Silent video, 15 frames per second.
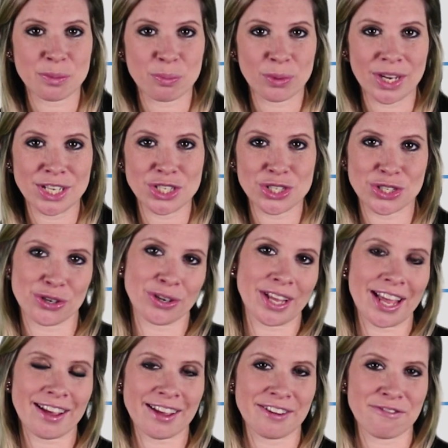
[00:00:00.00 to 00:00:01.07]
bridge
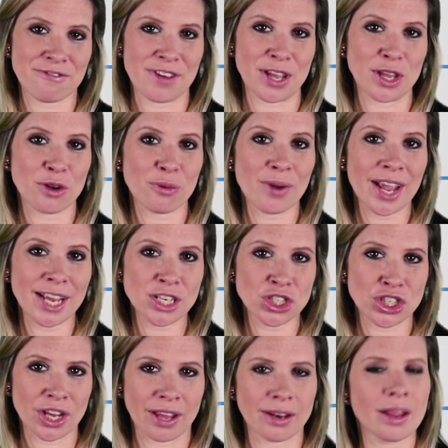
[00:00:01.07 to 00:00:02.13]
circuit
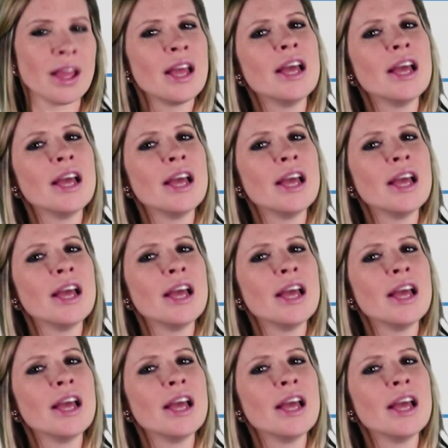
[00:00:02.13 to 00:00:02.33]
configuration,